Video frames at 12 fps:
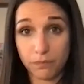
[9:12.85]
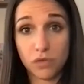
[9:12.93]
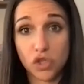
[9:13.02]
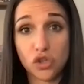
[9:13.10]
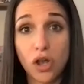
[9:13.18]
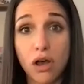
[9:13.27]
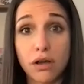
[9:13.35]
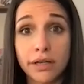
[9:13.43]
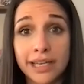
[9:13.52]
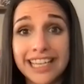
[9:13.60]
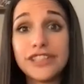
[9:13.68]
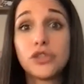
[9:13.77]

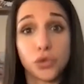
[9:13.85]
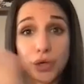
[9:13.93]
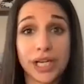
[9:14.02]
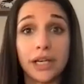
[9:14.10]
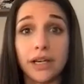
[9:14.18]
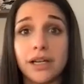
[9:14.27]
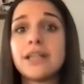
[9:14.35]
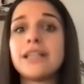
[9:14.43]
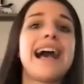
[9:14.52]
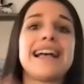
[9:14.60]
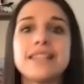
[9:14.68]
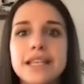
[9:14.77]
song triggered
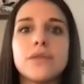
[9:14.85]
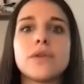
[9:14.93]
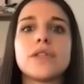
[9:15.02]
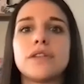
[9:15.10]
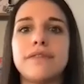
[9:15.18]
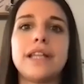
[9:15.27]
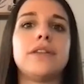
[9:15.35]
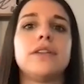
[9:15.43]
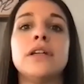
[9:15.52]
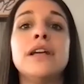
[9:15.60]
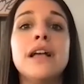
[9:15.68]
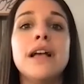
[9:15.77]
a series of other